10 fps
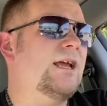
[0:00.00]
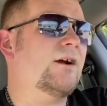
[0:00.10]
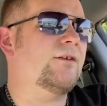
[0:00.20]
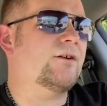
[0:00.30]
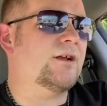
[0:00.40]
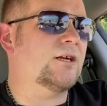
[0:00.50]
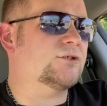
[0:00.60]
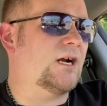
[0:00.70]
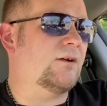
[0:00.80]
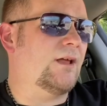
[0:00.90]
area they're going to
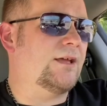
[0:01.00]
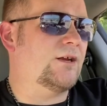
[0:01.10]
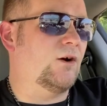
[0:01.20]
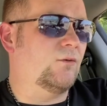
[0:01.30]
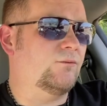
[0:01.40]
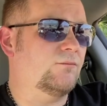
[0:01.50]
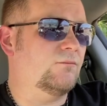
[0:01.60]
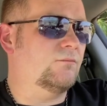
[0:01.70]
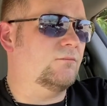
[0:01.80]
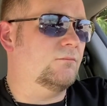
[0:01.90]
try to,
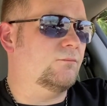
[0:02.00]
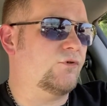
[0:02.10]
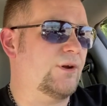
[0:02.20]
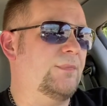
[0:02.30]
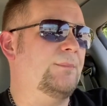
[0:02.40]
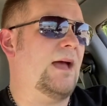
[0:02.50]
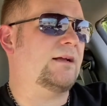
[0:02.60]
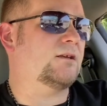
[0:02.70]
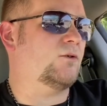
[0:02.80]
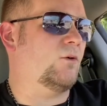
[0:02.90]
bring me
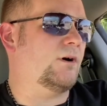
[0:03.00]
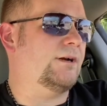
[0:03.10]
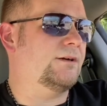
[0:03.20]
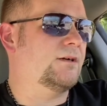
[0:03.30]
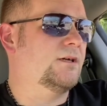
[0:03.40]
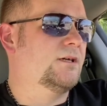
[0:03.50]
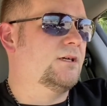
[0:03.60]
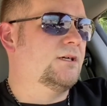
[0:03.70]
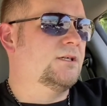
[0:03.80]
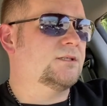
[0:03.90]
back to court and
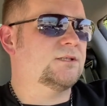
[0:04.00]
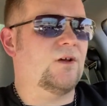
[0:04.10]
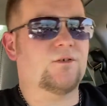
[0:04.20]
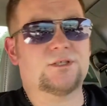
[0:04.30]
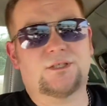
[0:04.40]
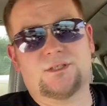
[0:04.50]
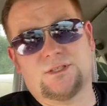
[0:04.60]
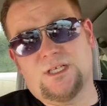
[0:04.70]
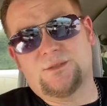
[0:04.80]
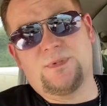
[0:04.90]

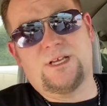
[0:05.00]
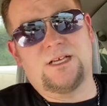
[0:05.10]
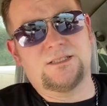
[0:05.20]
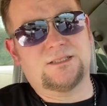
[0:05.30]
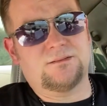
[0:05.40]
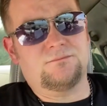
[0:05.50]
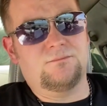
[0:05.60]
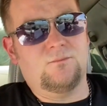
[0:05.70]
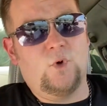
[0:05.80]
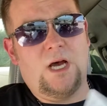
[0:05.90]
such because,
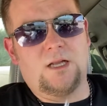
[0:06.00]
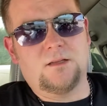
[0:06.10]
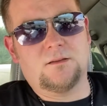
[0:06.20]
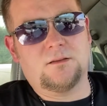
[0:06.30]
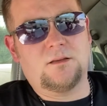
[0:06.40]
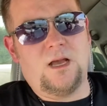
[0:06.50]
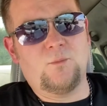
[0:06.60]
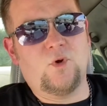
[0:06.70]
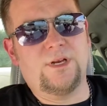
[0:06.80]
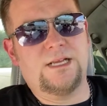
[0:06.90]

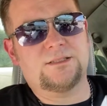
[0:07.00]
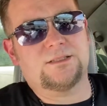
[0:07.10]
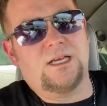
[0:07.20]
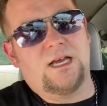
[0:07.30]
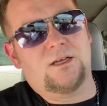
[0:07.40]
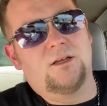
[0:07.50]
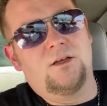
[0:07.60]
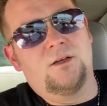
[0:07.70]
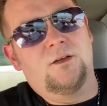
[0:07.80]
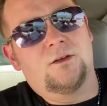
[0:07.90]
I'm going against
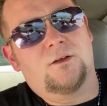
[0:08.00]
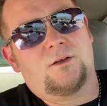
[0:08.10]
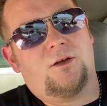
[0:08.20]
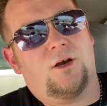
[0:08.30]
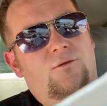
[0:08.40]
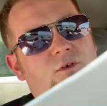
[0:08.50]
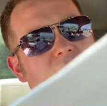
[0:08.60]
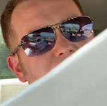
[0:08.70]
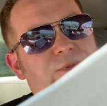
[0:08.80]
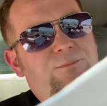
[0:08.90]

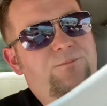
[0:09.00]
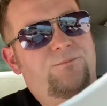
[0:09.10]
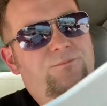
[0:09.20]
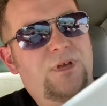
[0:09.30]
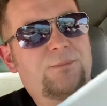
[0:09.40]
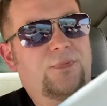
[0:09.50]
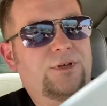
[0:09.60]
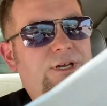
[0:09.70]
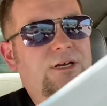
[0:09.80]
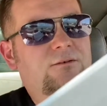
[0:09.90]
corrupt people,
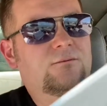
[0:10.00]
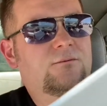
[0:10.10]
The